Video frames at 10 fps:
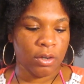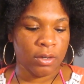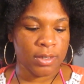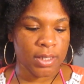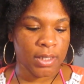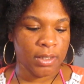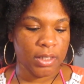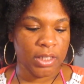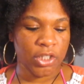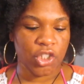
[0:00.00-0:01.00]
Curls
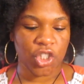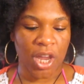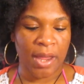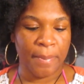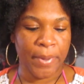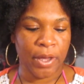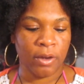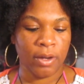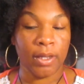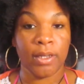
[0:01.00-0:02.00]
Unleashed Shea
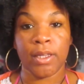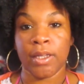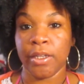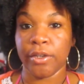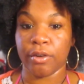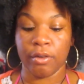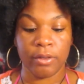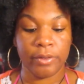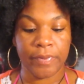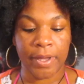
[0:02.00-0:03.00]
Butter and Honey Curl
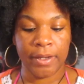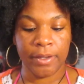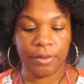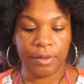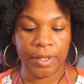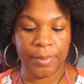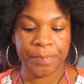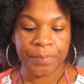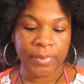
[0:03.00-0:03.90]
Defining Cream